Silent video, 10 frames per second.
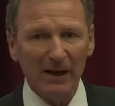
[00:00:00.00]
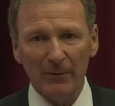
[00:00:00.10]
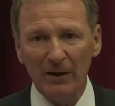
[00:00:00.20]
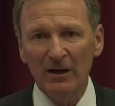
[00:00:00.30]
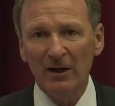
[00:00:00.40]
up
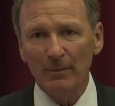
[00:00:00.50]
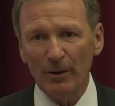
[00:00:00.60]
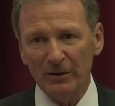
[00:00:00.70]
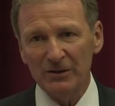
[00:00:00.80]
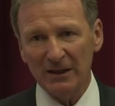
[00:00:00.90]
the
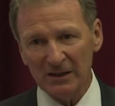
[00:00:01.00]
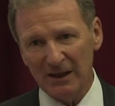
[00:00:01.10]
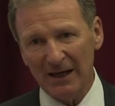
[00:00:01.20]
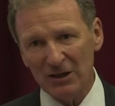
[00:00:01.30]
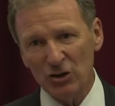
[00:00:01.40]
politics that
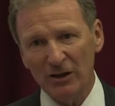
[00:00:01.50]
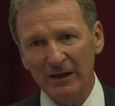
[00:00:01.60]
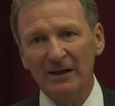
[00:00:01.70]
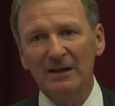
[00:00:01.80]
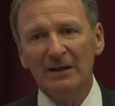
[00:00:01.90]

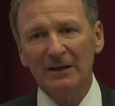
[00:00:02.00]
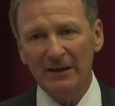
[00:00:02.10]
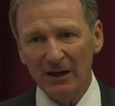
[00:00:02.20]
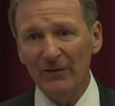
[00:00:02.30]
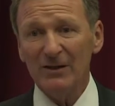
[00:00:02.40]
actually,
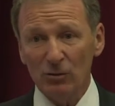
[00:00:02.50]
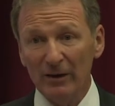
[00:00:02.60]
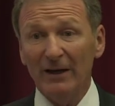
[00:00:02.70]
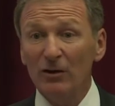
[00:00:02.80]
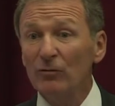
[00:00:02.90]
you know, this will
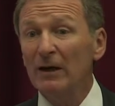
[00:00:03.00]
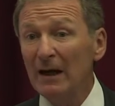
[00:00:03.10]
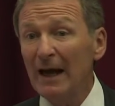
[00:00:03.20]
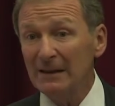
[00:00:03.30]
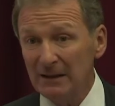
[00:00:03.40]
get you
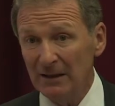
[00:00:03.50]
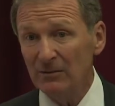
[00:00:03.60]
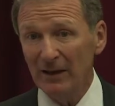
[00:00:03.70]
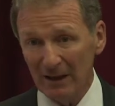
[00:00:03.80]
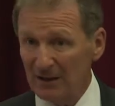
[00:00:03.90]
re-elected,
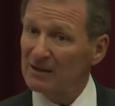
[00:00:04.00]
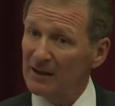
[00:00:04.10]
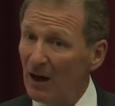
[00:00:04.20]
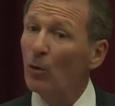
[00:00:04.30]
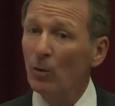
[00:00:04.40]
because
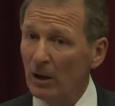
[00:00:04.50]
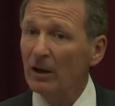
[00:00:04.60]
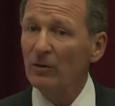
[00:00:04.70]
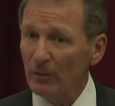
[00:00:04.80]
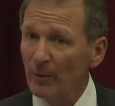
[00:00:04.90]
that will
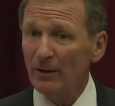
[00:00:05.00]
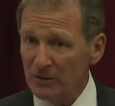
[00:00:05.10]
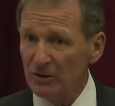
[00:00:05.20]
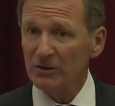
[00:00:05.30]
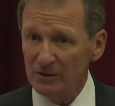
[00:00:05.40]
work with
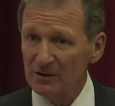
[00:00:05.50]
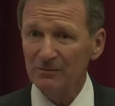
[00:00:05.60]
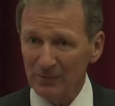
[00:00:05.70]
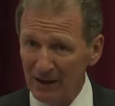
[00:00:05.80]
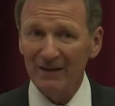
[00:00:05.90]
politicians.
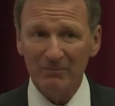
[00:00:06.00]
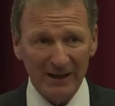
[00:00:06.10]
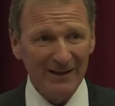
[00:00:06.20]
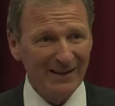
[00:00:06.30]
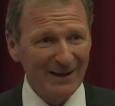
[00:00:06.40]
Believe me,
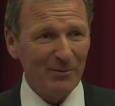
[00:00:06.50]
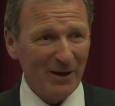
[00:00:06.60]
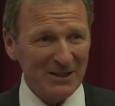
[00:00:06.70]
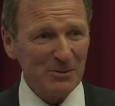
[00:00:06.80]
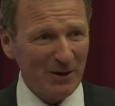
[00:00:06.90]
my
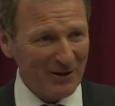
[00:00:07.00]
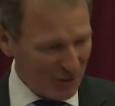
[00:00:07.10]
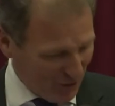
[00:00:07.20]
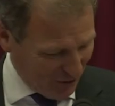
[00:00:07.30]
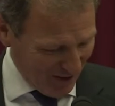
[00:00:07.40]
experience
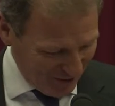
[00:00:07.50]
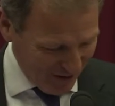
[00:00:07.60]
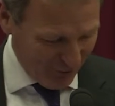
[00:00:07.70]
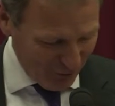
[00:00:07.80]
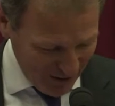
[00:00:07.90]
suggests they're
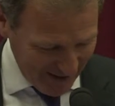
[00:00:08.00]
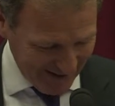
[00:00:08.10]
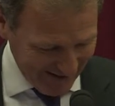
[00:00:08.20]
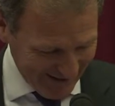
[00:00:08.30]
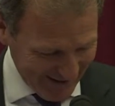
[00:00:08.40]
really,
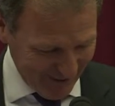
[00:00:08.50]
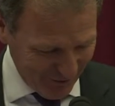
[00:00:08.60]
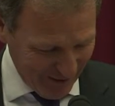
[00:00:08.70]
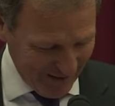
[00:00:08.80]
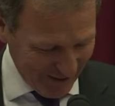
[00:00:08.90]

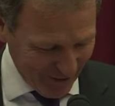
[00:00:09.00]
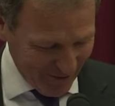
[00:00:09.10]
really on